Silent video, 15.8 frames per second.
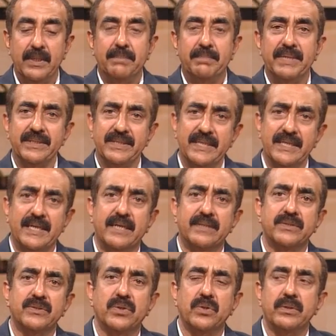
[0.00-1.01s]
but there are
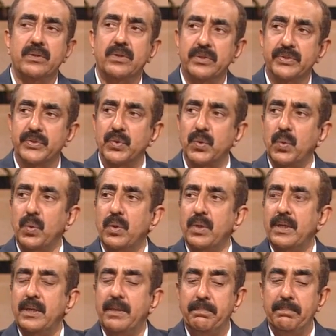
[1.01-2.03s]
also
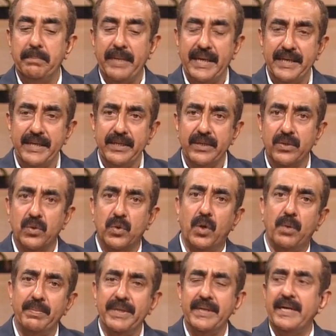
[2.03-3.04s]
many
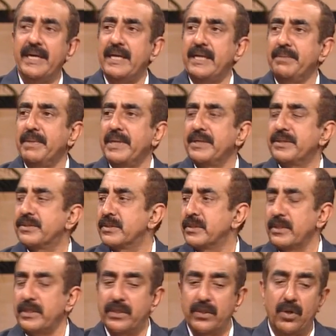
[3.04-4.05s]
common elements
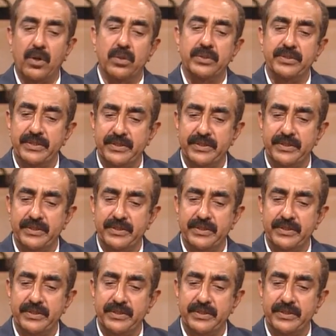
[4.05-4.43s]
in all these